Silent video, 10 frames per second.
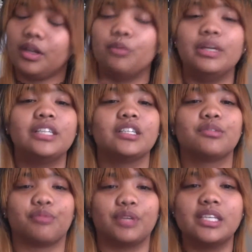We
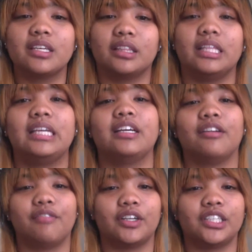just recently
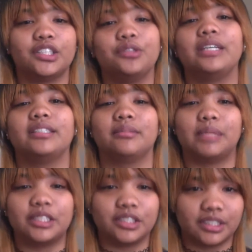converted to a
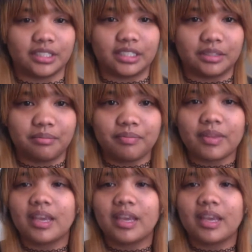semester system.